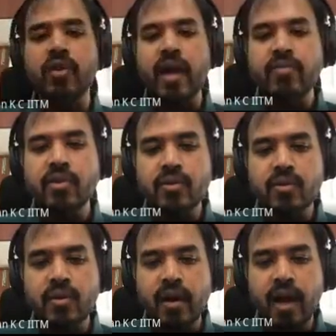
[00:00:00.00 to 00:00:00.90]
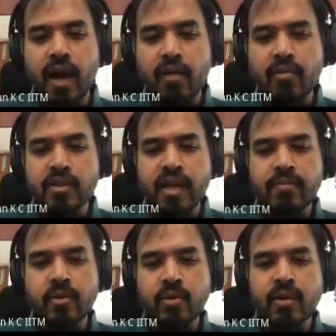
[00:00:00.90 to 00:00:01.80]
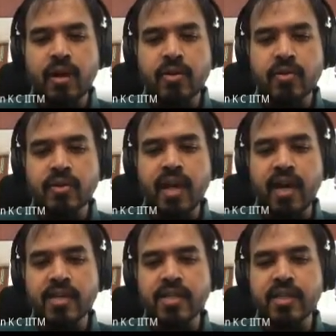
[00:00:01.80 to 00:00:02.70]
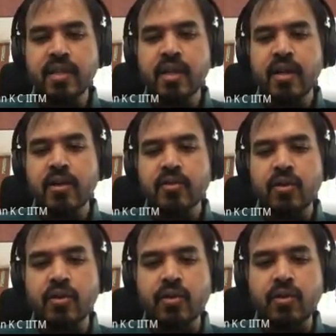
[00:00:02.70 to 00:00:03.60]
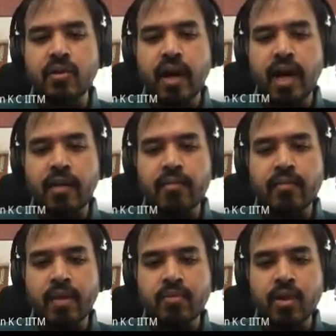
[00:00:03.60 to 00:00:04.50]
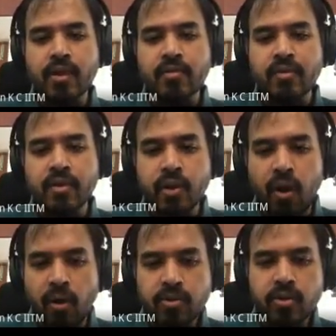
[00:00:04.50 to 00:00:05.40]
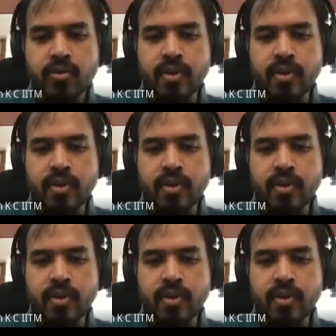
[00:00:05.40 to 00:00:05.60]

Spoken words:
have to, of course, I'm using addition. So I'm sort of also using